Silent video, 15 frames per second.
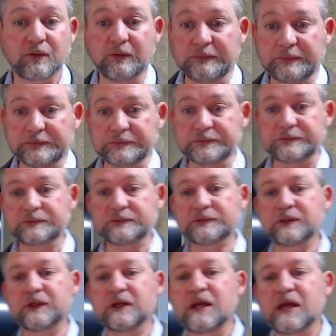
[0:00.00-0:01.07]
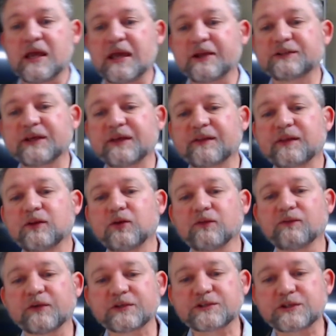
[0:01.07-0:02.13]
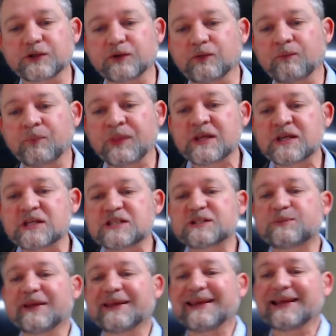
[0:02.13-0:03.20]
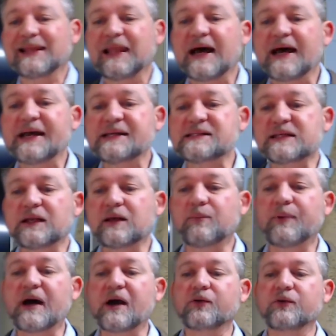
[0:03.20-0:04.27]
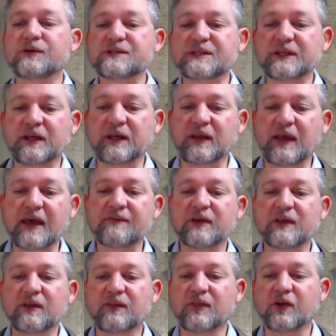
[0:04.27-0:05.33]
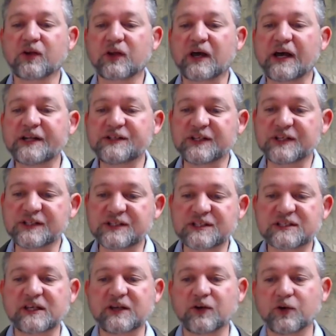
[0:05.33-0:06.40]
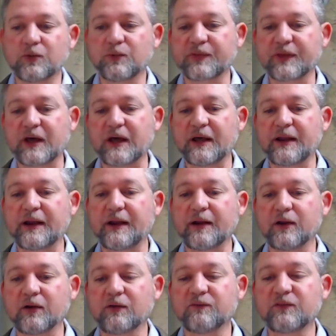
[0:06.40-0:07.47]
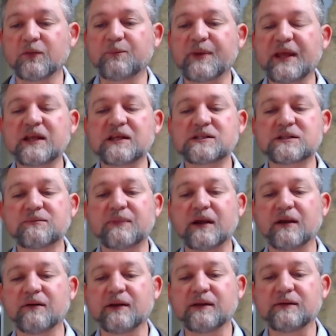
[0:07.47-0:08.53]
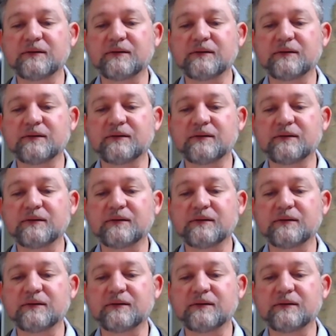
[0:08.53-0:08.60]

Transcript: Hmm. Here's how they do it, verse 2 speaking lies in hypocrisy, having their conscience seared with a hot iron, forbidding to marry,